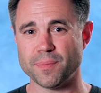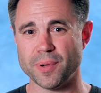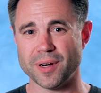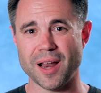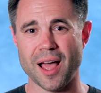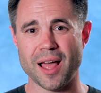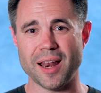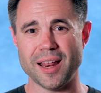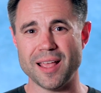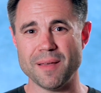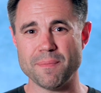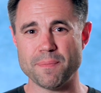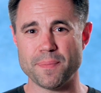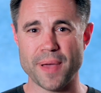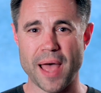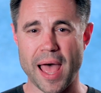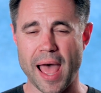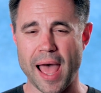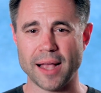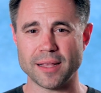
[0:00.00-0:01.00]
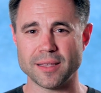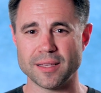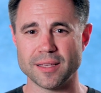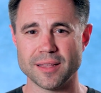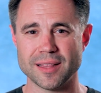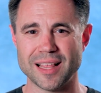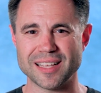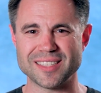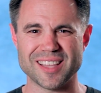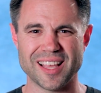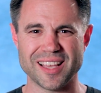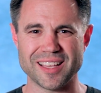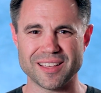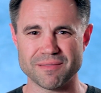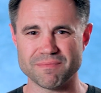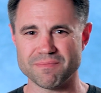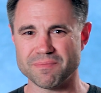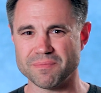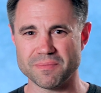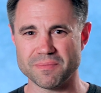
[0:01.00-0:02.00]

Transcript: but not impact, that's like